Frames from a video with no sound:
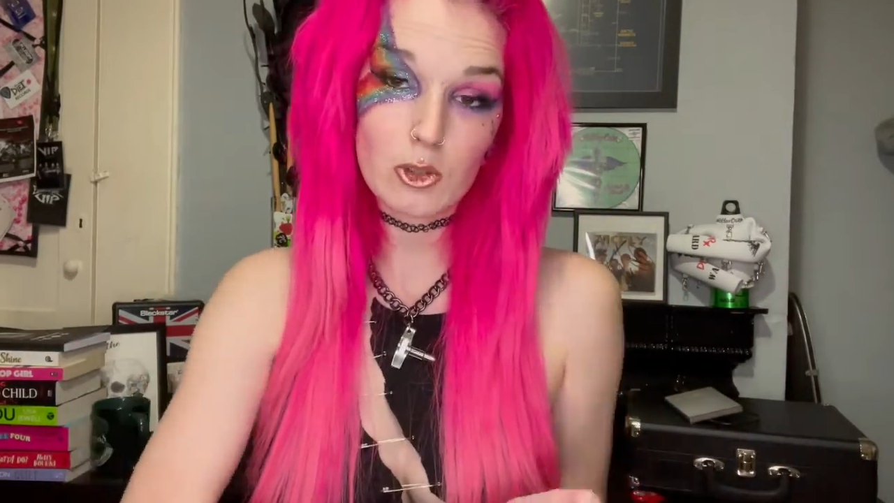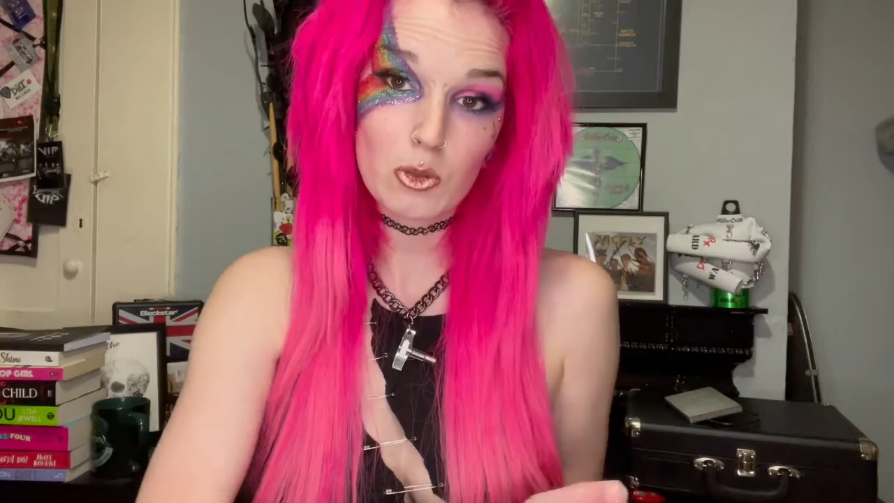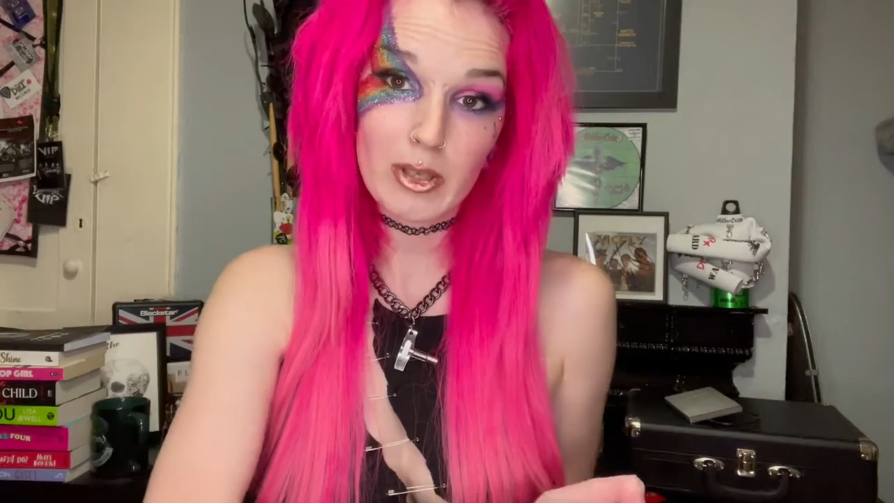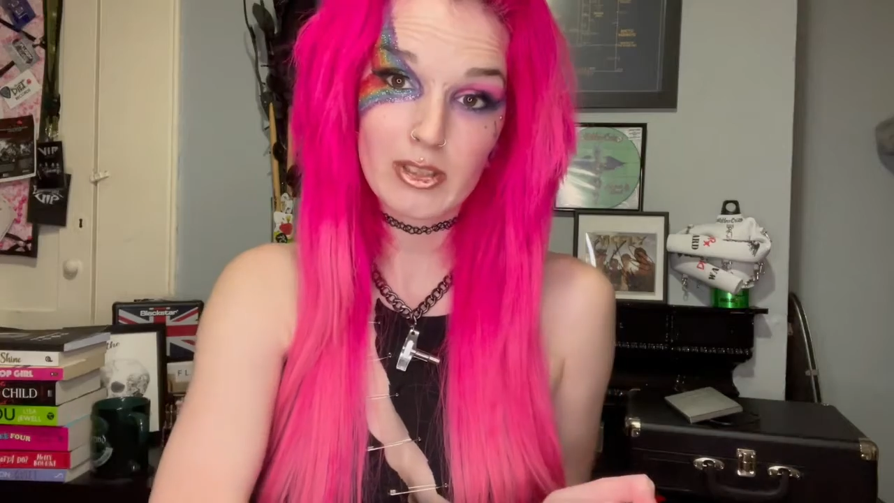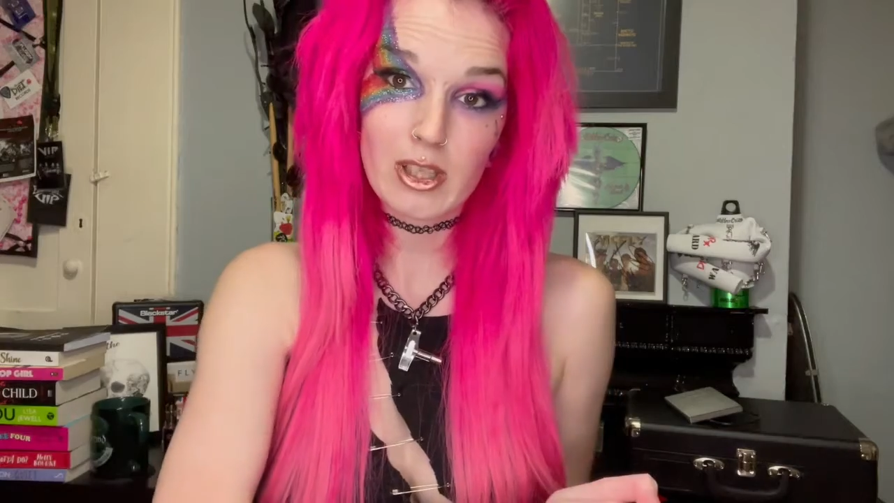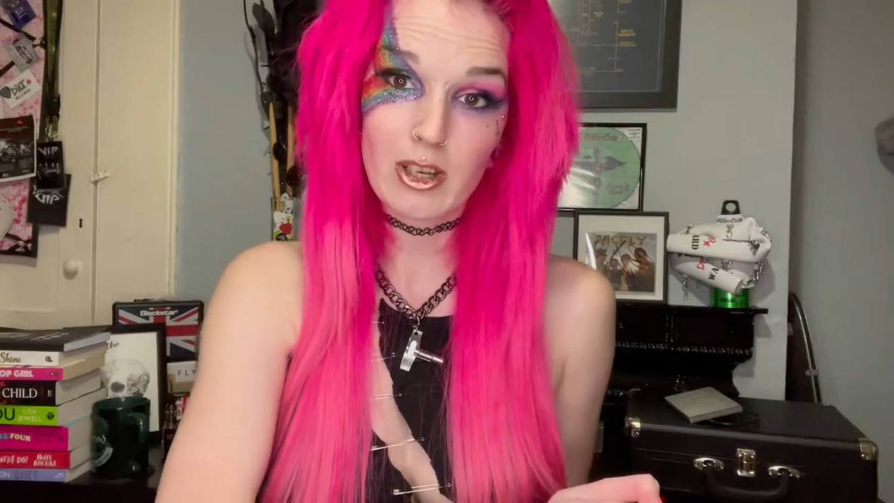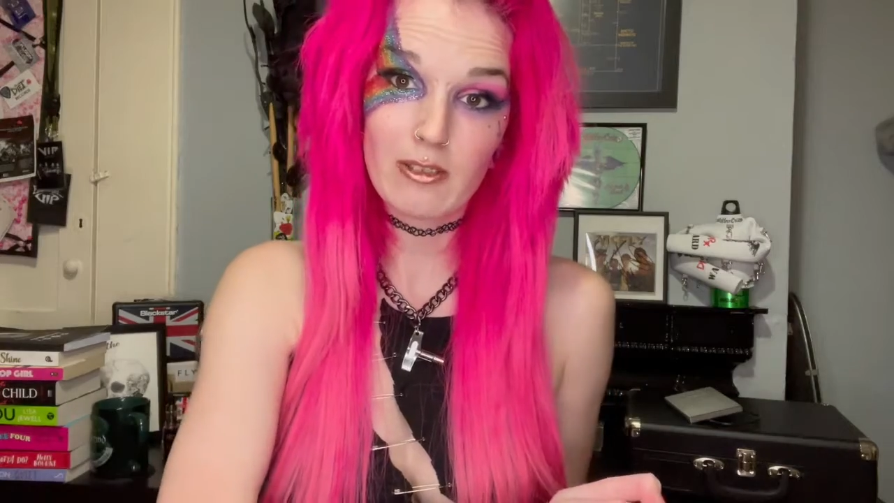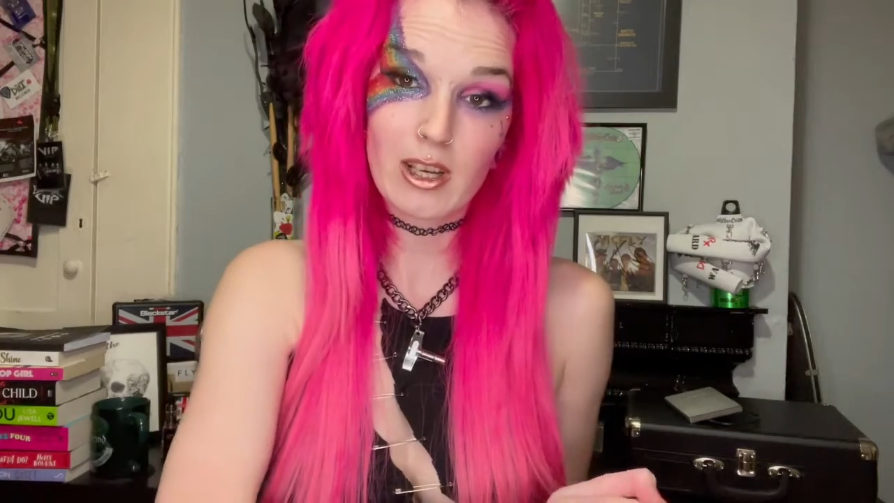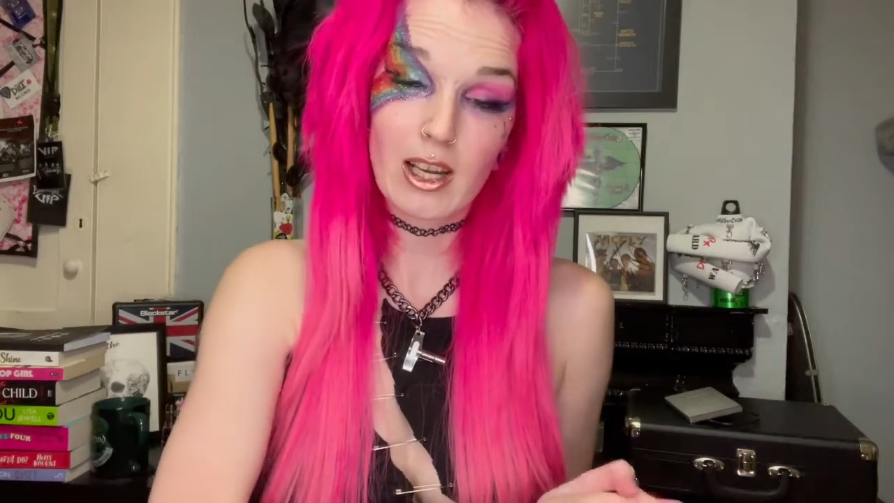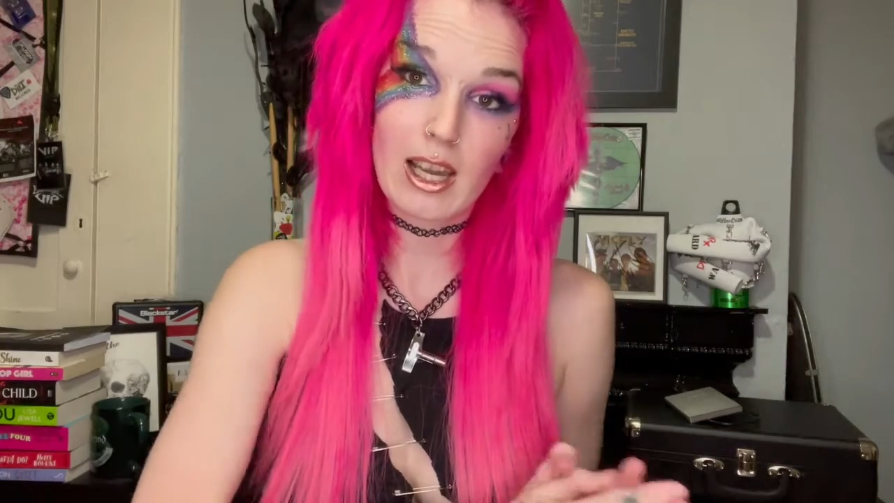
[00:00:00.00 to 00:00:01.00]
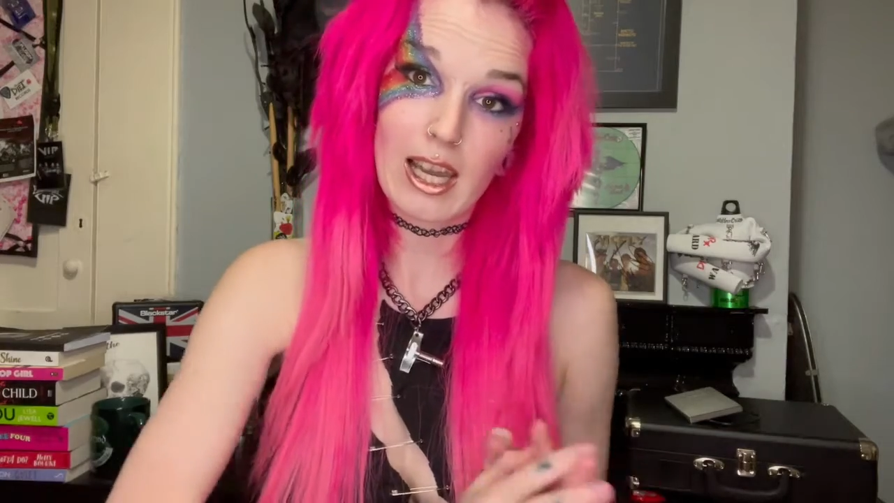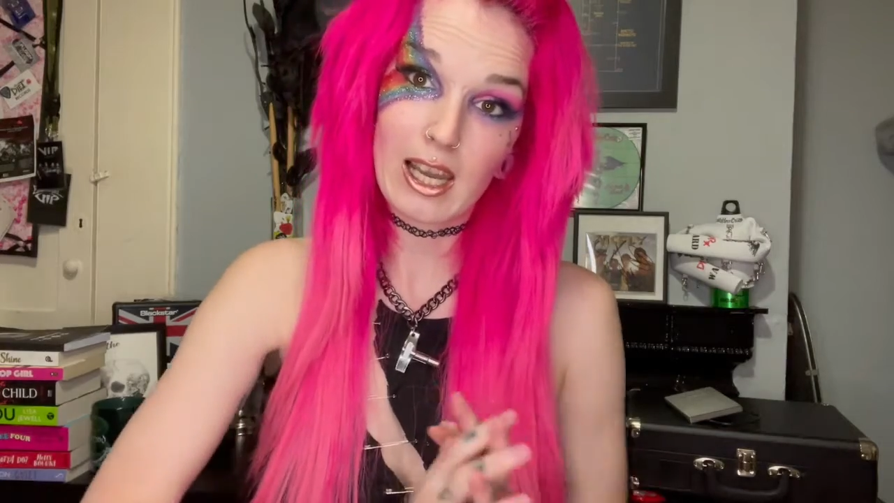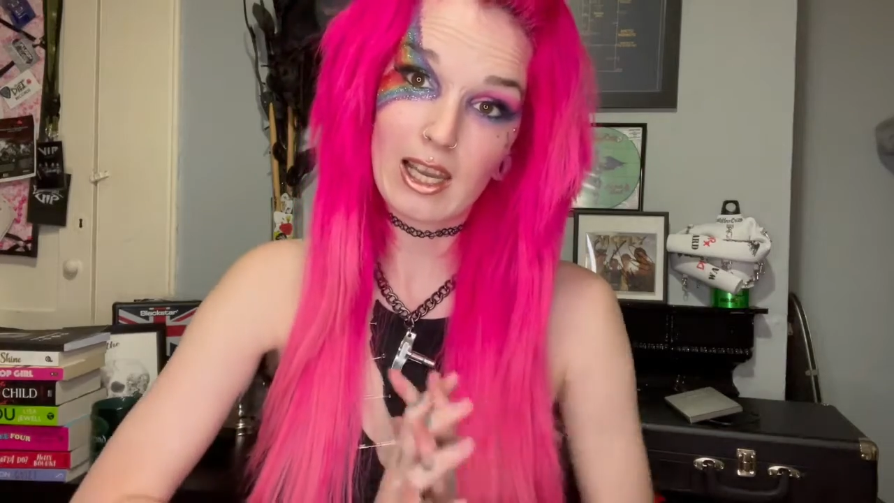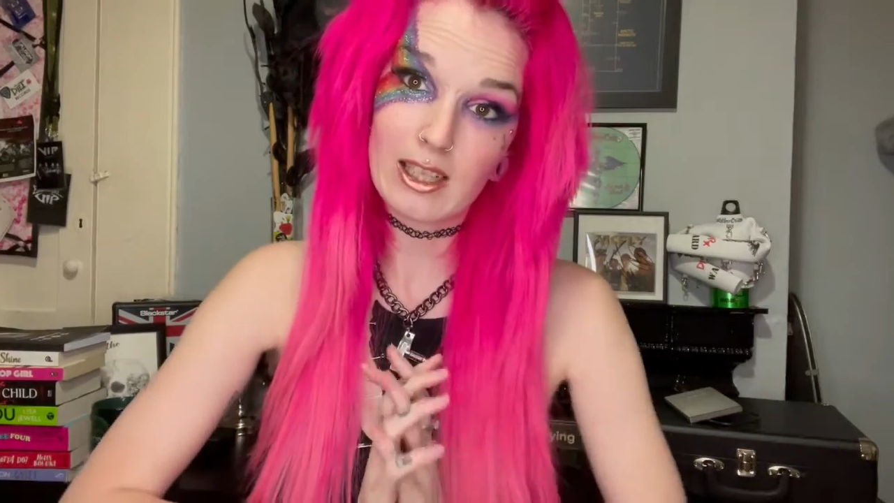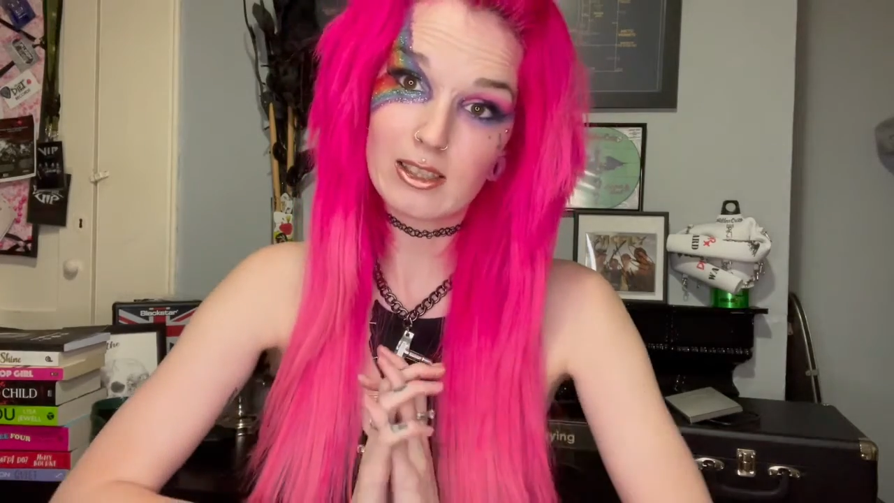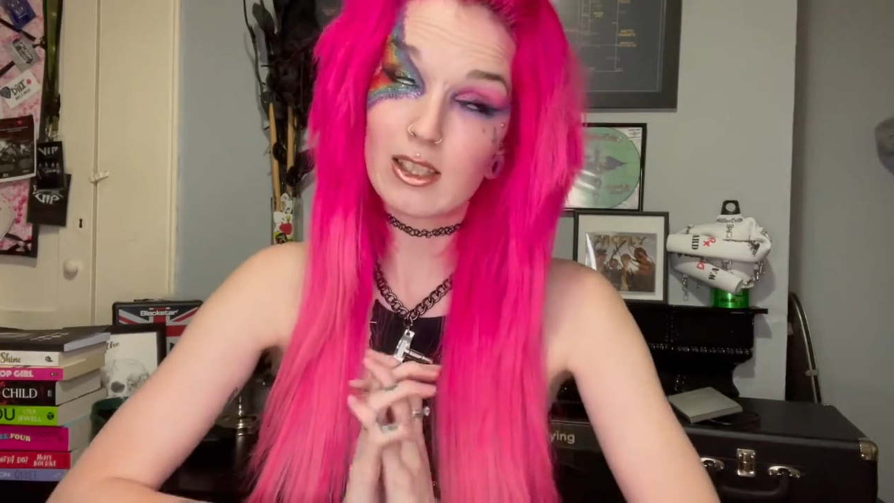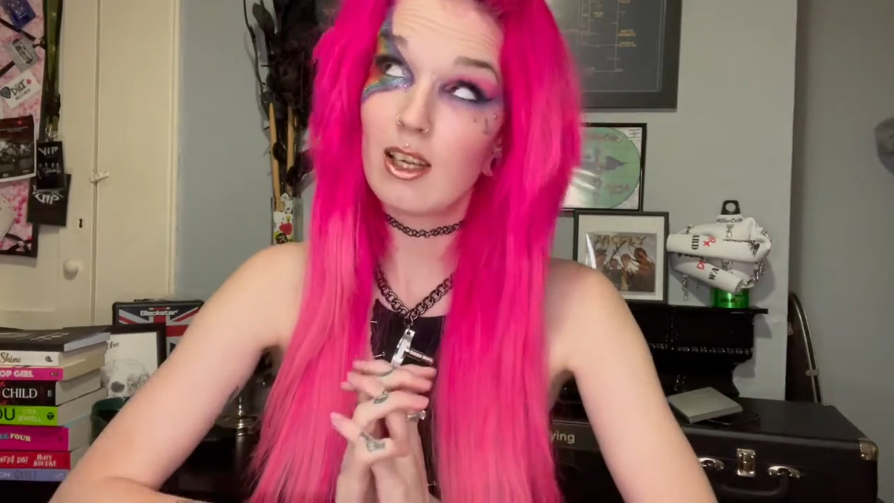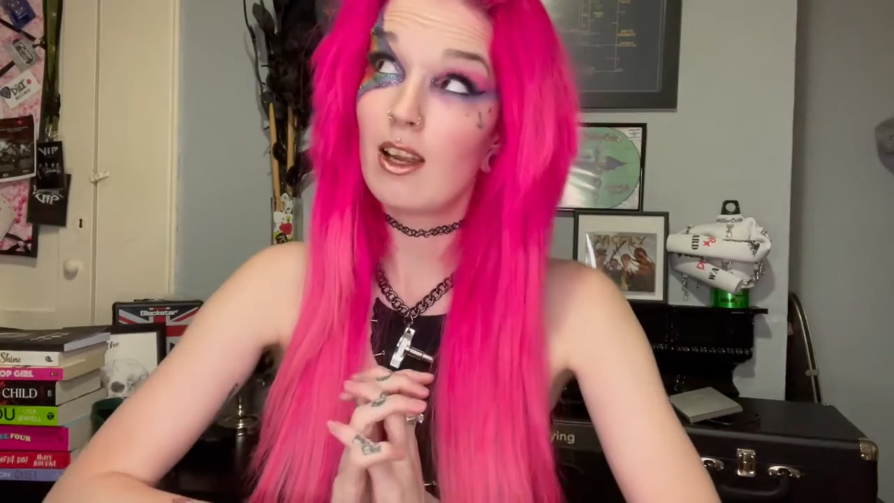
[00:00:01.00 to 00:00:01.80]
almost over and